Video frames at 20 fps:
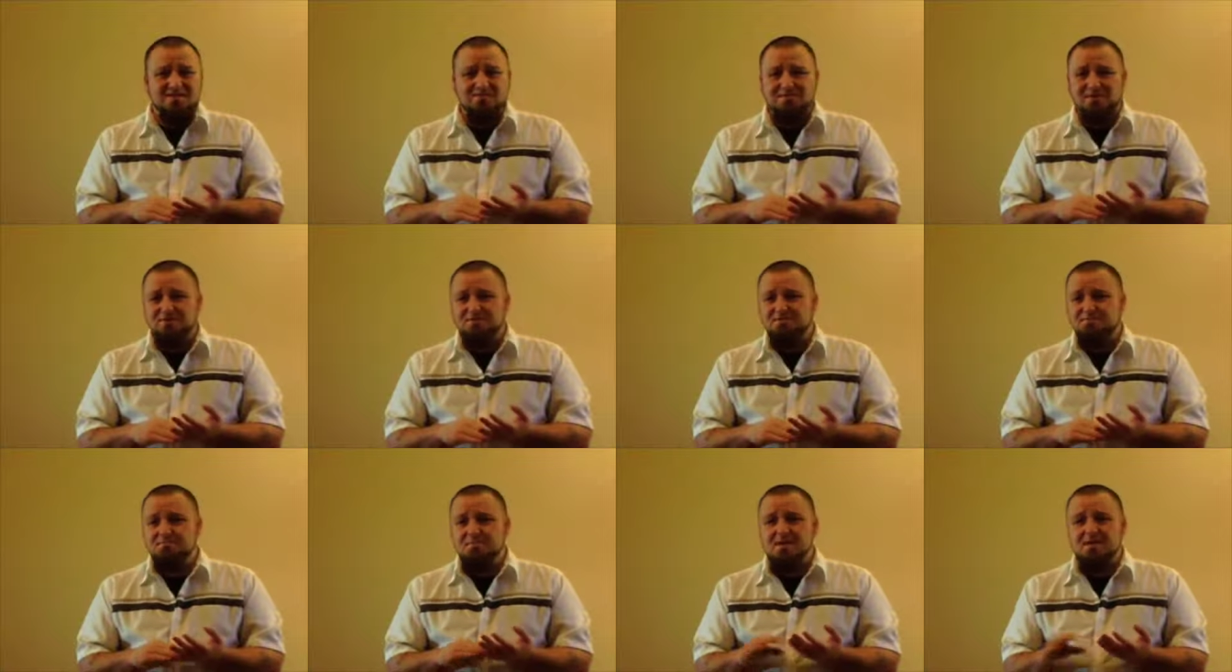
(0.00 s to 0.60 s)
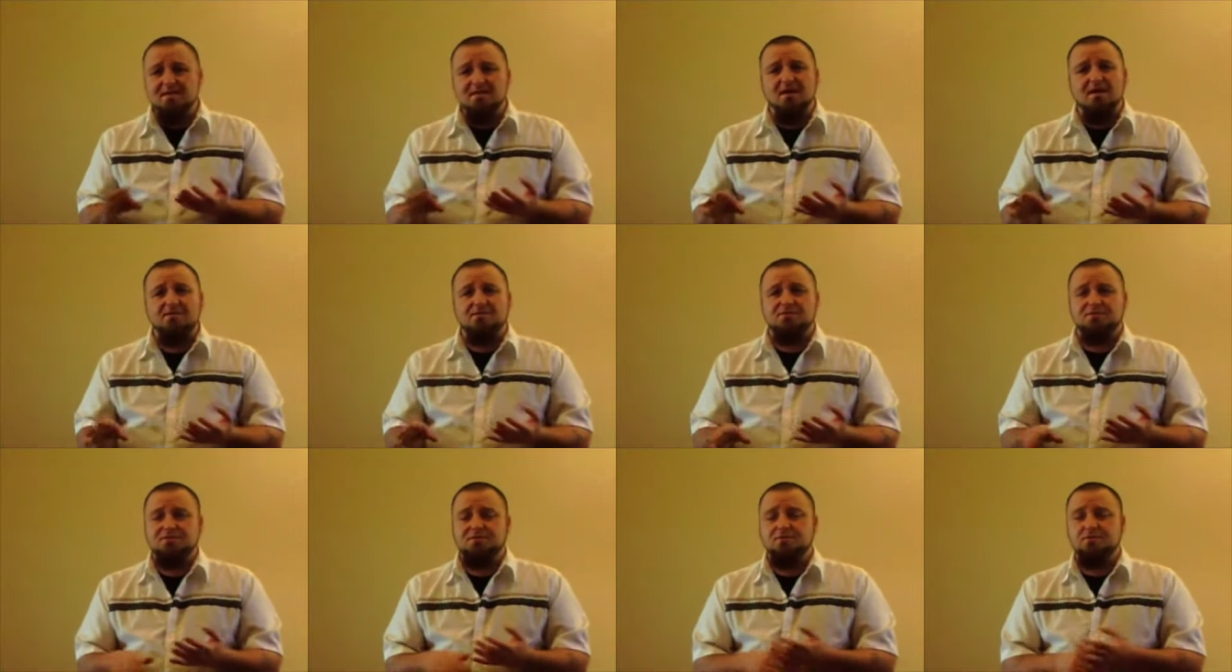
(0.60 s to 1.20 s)
there's many
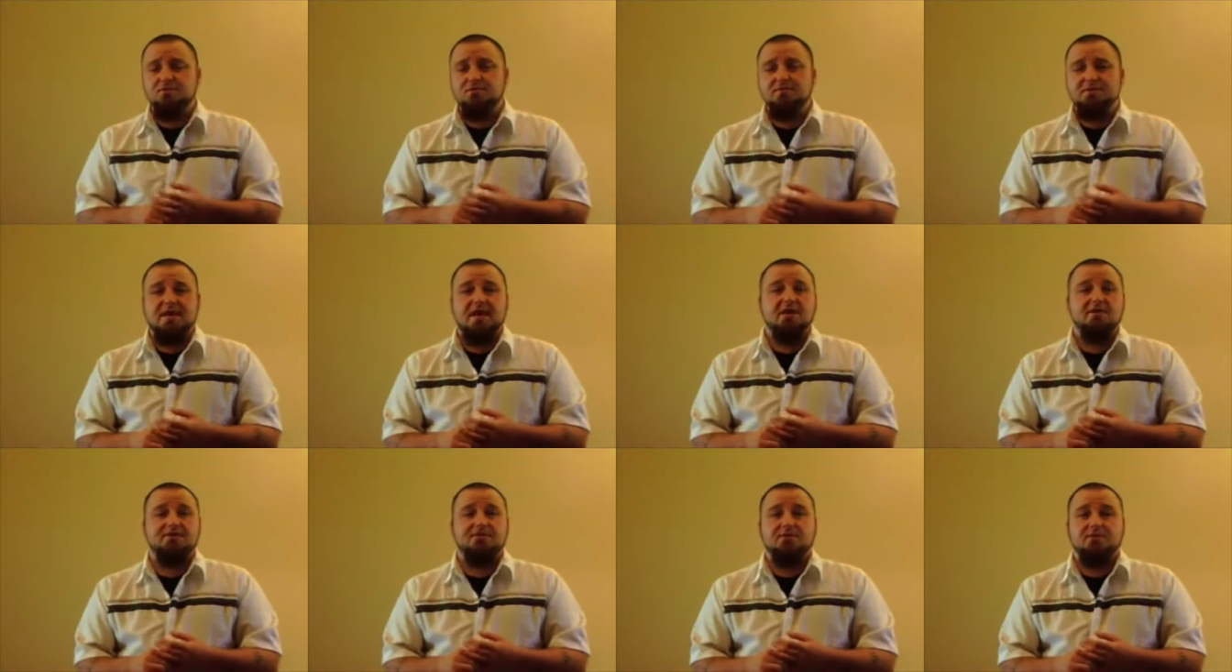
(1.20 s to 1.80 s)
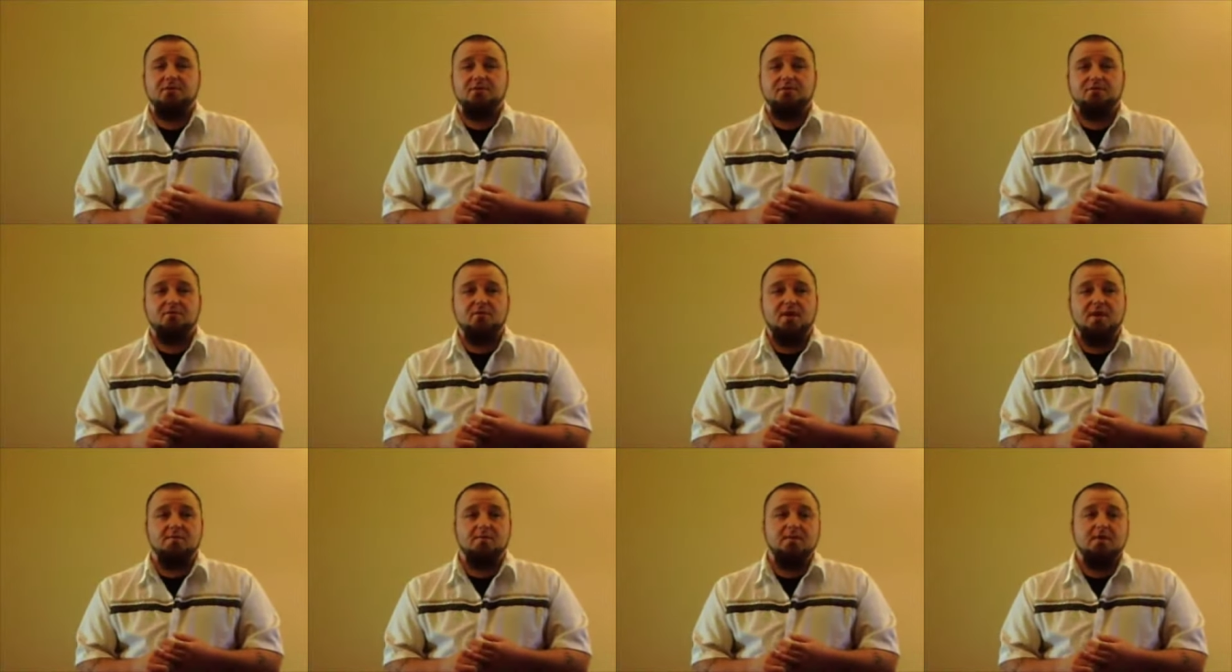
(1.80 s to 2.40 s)
other tools out there on the
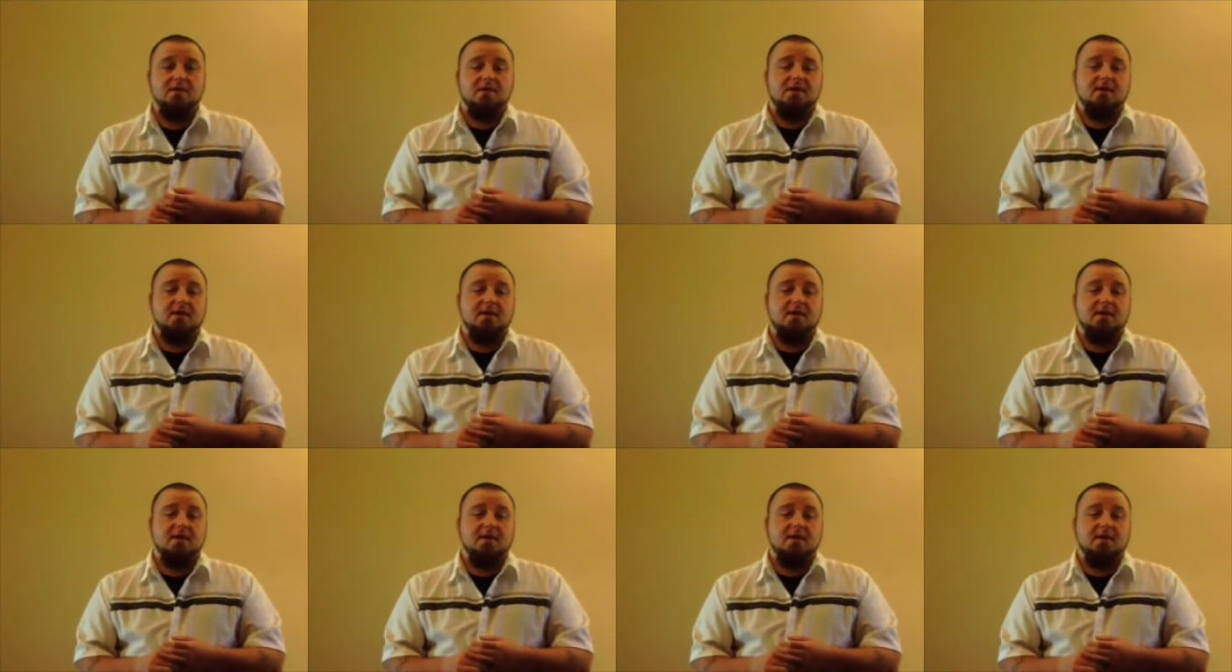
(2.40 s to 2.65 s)
web.